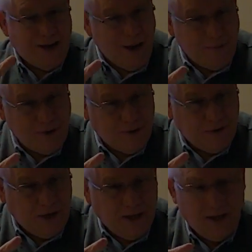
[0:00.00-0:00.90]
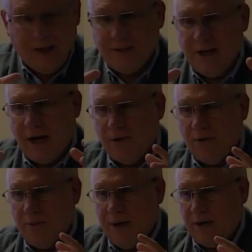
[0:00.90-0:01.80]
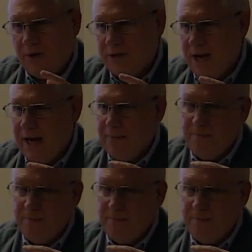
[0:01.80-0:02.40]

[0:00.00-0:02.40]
optional thing. It's not going to make your scan